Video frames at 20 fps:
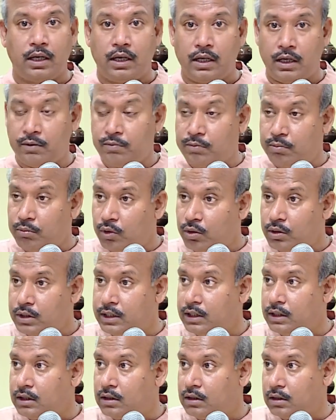I have more
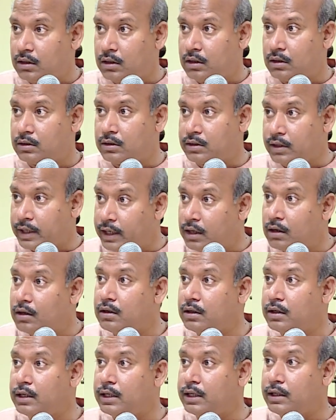than
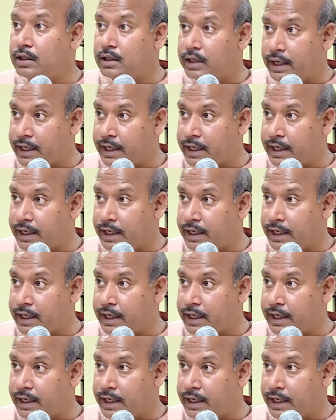300